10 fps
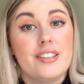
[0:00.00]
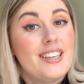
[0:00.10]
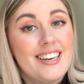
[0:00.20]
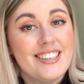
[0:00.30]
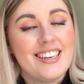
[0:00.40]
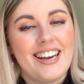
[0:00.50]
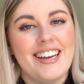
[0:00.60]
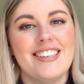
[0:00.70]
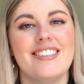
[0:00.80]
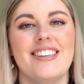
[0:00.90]
sunny
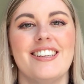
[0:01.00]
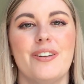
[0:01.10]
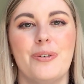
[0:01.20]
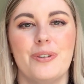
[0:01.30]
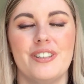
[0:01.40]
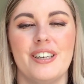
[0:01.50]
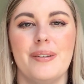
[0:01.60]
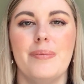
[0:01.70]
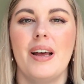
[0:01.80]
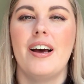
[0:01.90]
days in
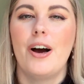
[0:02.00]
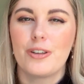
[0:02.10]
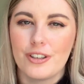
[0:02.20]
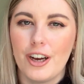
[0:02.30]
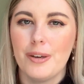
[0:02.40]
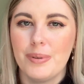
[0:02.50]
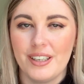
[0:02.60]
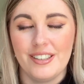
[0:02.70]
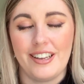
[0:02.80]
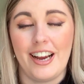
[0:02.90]
autumn, October
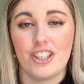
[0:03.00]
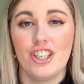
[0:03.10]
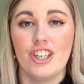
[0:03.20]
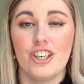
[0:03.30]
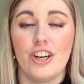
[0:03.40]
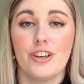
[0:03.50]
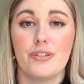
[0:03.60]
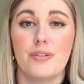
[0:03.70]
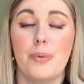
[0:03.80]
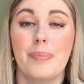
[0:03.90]
is actually known for